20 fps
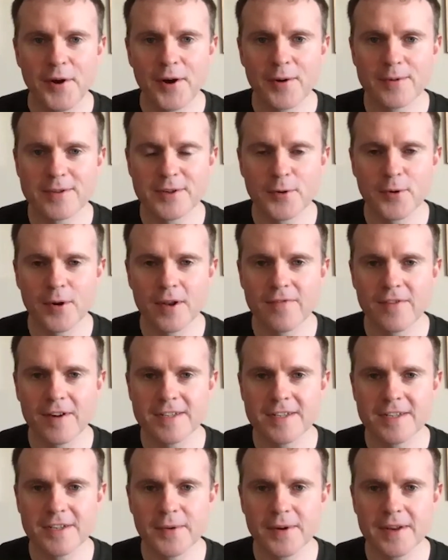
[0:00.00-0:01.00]
I wasn't
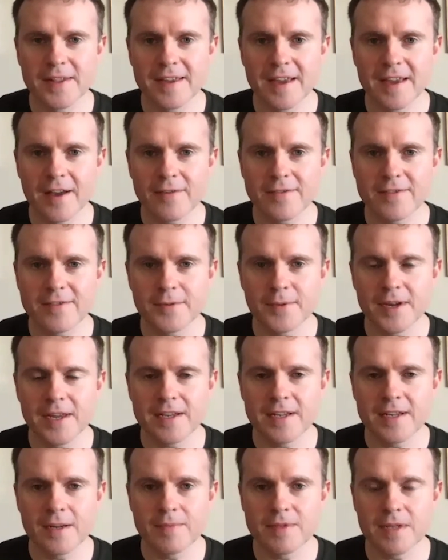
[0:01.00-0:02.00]
qualified to do anything else so i
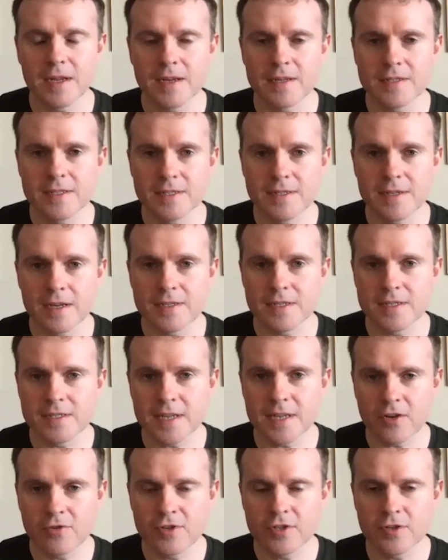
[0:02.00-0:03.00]
ended up as a, as a
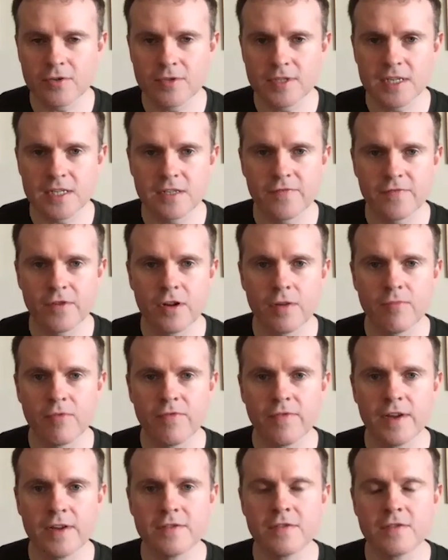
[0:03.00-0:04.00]
secondary school teacher for a number
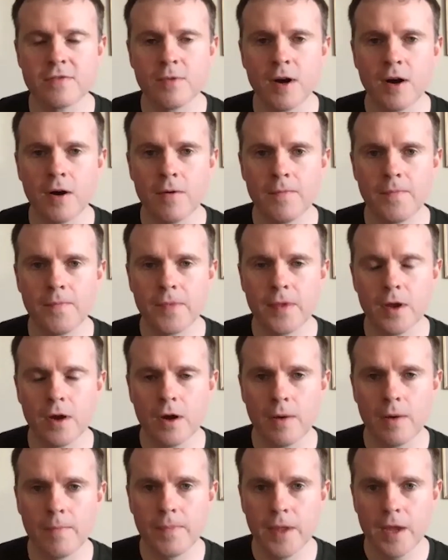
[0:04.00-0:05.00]
of years as well
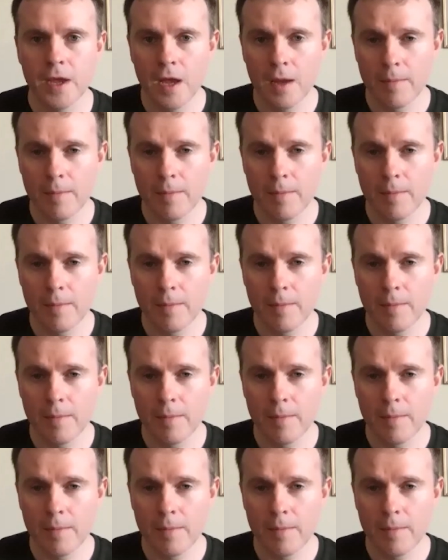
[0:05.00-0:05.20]
um,